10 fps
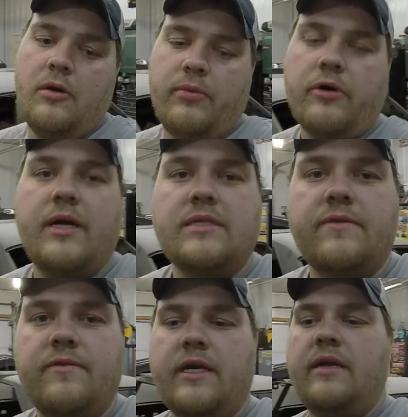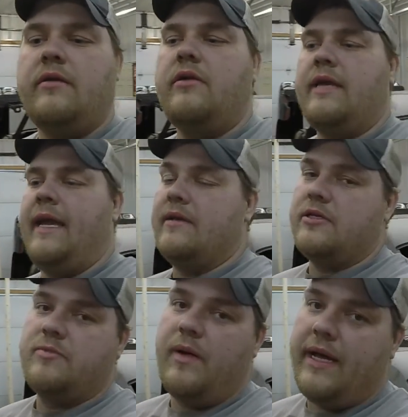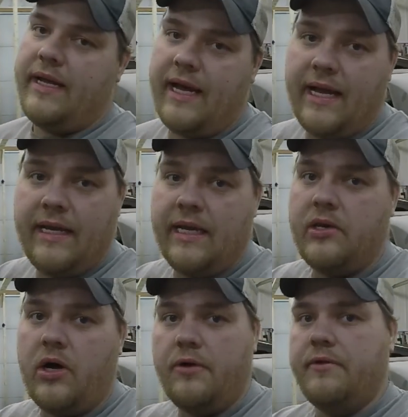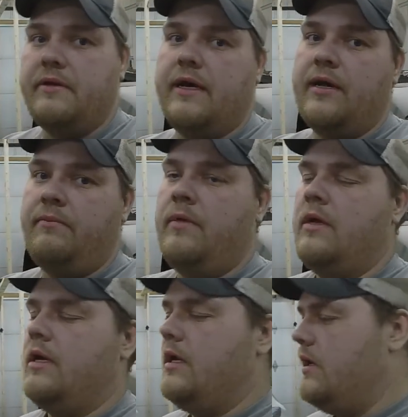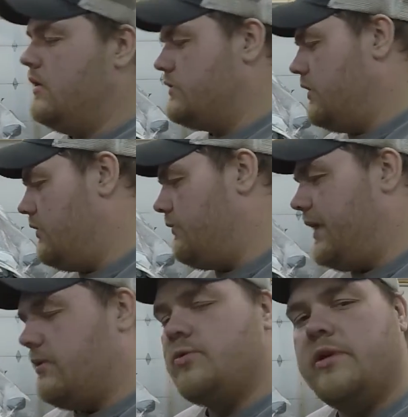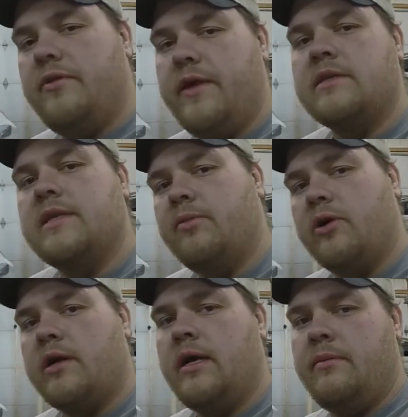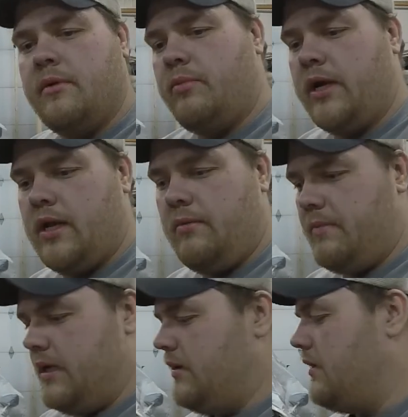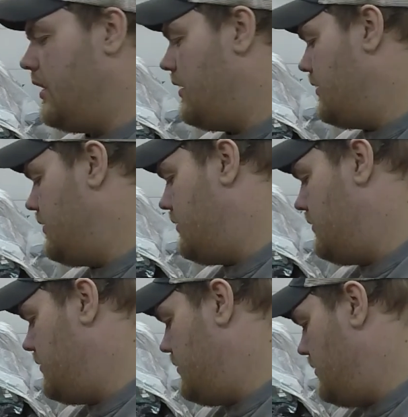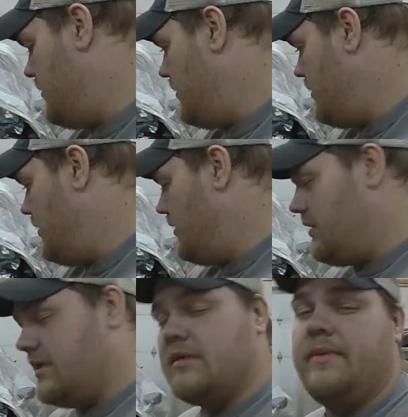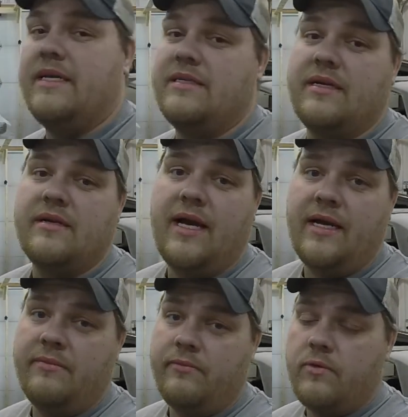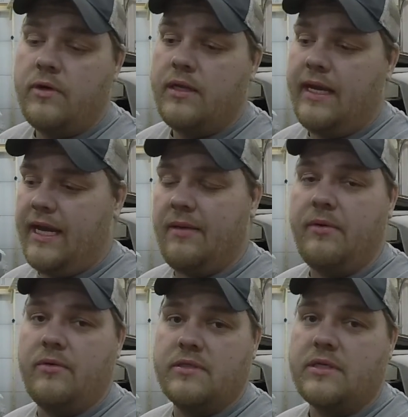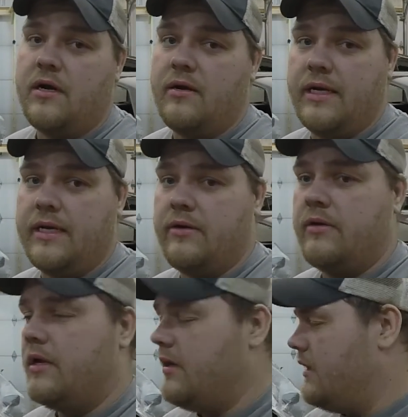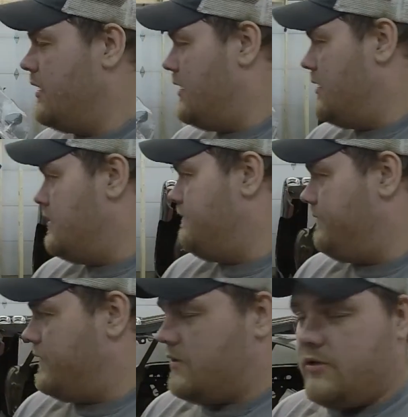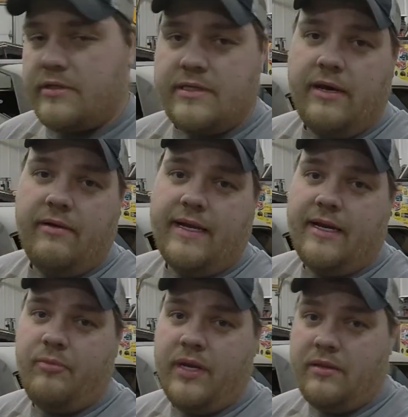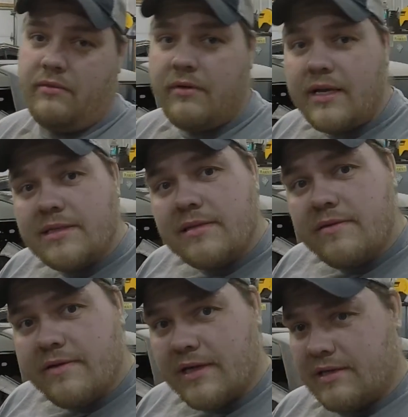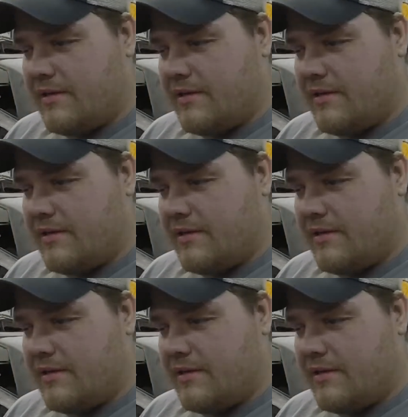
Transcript: progressively. You can't just buy high end all the time. So that was one of the things that I'm working on. I'm going to bring it up, and it's amazing. I am really happy with this car right now. Just now I got to paint the rest of it.